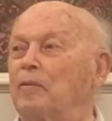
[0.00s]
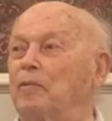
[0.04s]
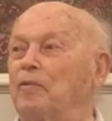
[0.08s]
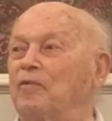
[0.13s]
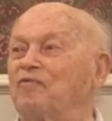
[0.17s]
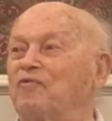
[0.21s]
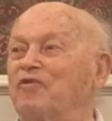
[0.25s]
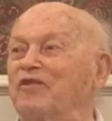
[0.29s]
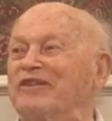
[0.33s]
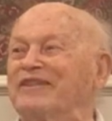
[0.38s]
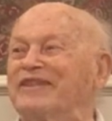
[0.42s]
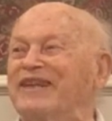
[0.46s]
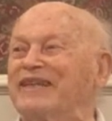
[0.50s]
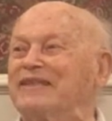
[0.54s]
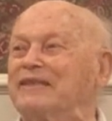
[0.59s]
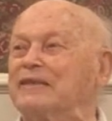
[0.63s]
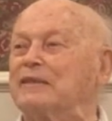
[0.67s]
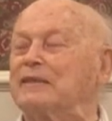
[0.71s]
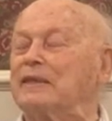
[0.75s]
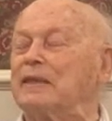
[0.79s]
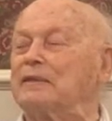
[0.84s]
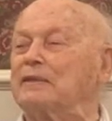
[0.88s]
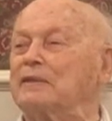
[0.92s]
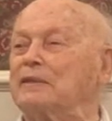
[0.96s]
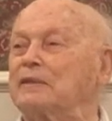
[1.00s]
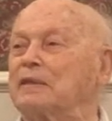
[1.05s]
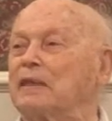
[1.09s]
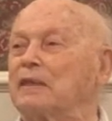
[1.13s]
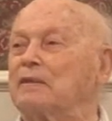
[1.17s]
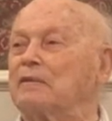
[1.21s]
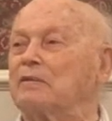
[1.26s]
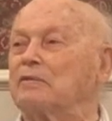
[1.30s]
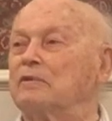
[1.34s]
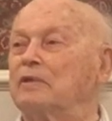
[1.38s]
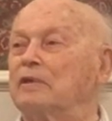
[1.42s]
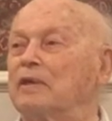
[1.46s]
for 10 cents, I
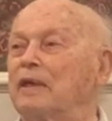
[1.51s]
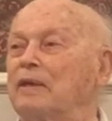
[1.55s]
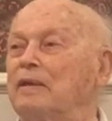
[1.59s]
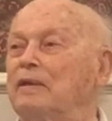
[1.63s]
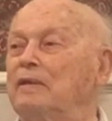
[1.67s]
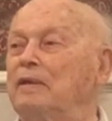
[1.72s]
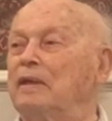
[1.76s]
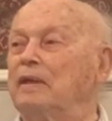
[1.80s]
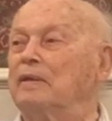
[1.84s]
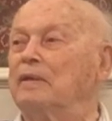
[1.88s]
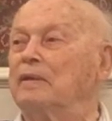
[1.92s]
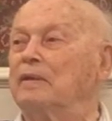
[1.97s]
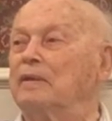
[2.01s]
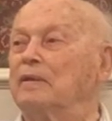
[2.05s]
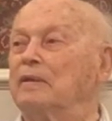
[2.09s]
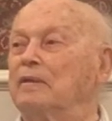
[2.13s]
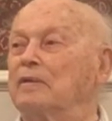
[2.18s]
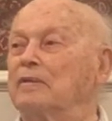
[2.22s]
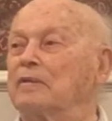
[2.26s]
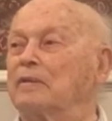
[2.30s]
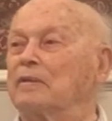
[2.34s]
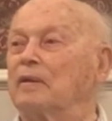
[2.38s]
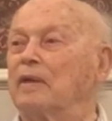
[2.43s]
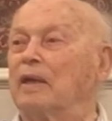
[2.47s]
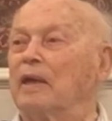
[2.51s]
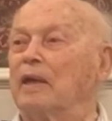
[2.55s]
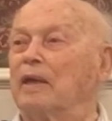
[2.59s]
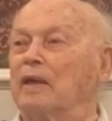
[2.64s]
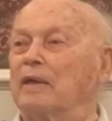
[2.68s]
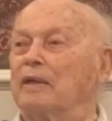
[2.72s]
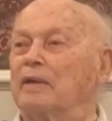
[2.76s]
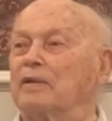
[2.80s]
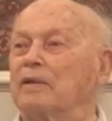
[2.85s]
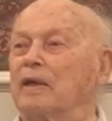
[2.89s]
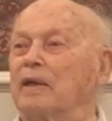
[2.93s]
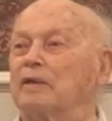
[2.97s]
could ride
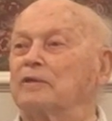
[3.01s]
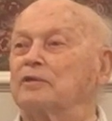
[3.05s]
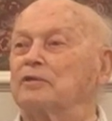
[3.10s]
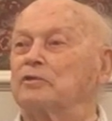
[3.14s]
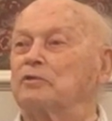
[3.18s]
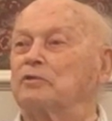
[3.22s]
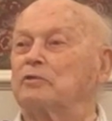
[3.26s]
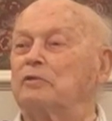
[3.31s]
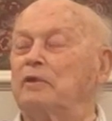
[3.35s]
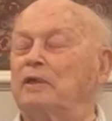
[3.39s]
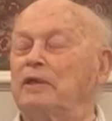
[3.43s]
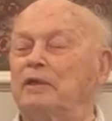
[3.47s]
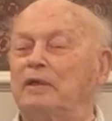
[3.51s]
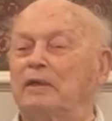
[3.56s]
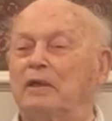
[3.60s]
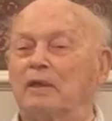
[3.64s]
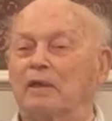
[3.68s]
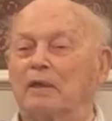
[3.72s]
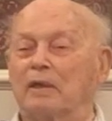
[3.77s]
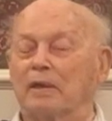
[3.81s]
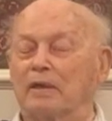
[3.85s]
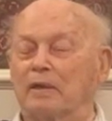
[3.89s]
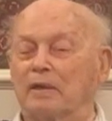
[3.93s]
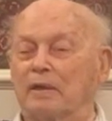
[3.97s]
a streetcar.